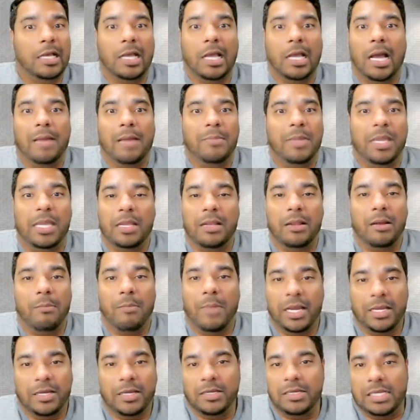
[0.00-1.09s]
I mean,
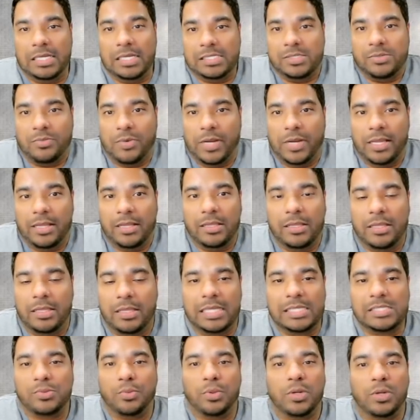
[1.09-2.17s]
my goodness, right?
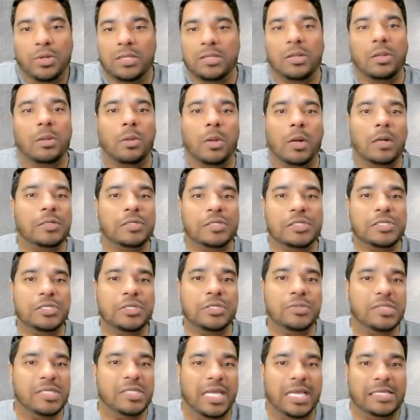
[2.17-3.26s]
That's one of the largest
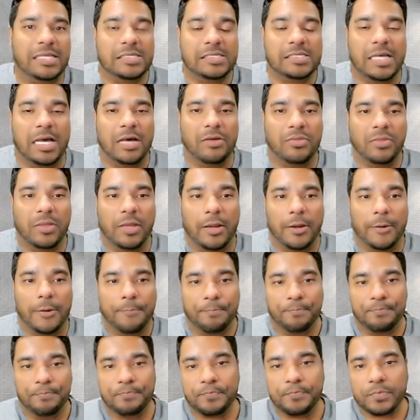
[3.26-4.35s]
use cases out there.
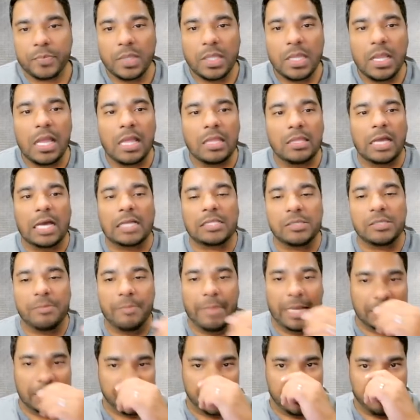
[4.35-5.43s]
Not to
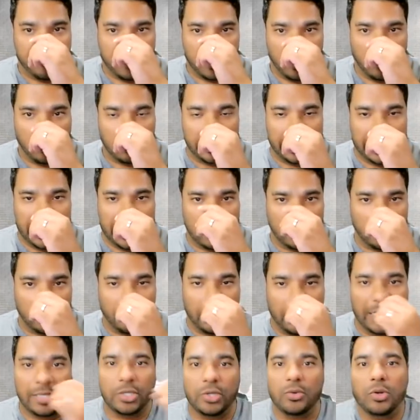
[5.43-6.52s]
mention, if you're holding
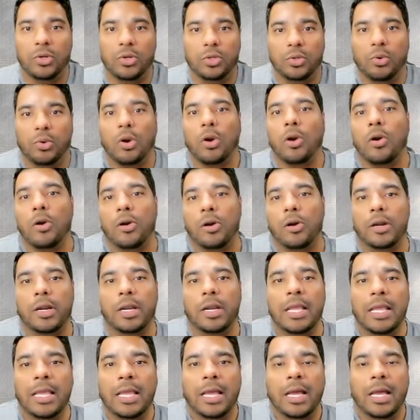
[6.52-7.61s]
Algorand, you you earn
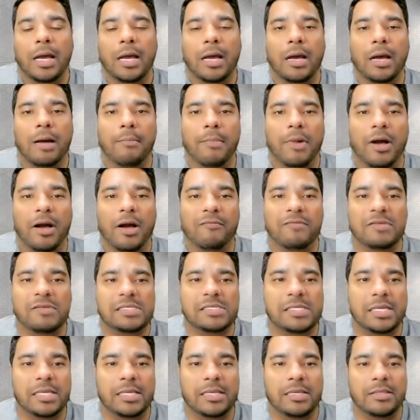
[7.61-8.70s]
um,
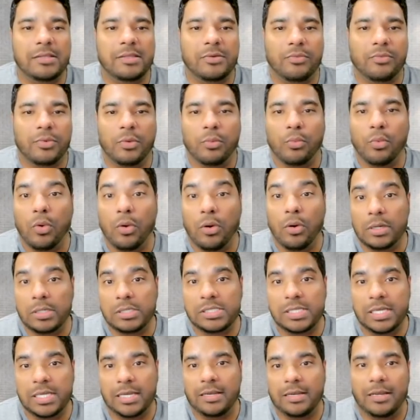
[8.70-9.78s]
obviously the
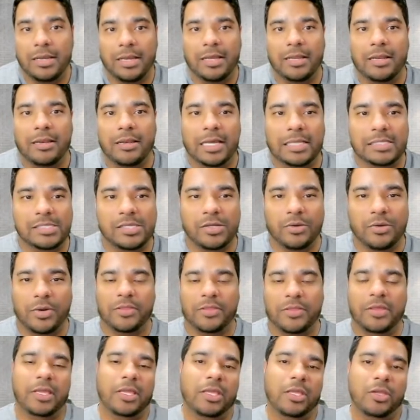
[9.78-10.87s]
rewards, and and that's the great
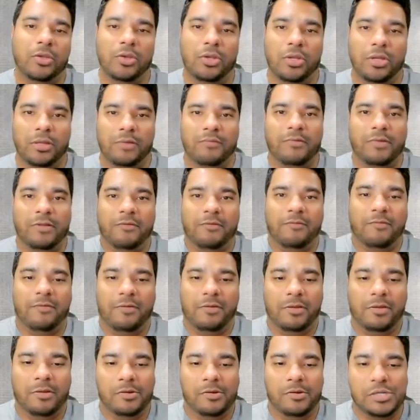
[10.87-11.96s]
thing. You even if
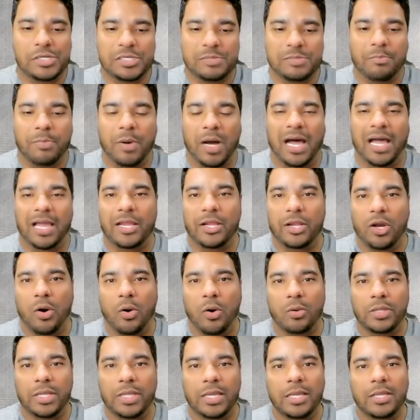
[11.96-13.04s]
you just buy and you're
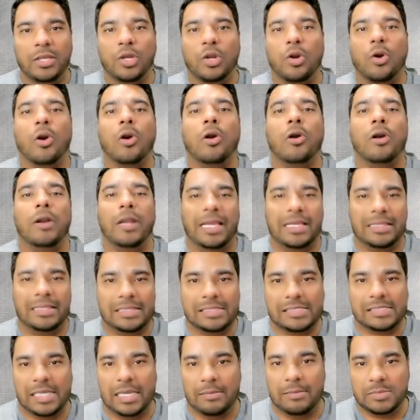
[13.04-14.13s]
holding, you're earning at the
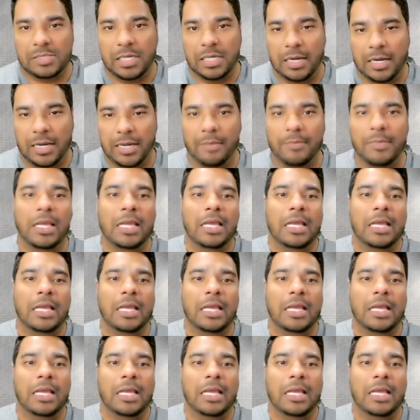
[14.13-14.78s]
same time.